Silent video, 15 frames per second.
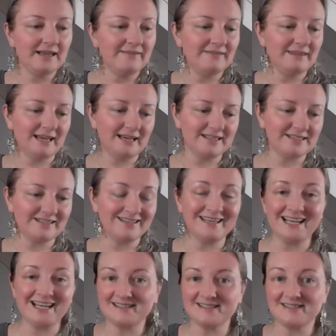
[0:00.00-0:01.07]
that
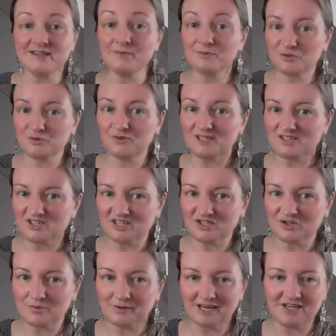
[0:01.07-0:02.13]
connects them to this
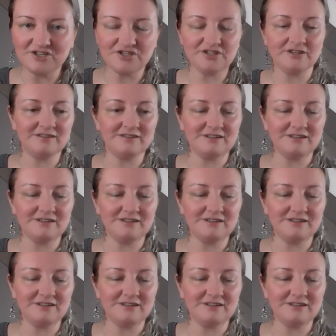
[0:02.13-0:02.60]
situation,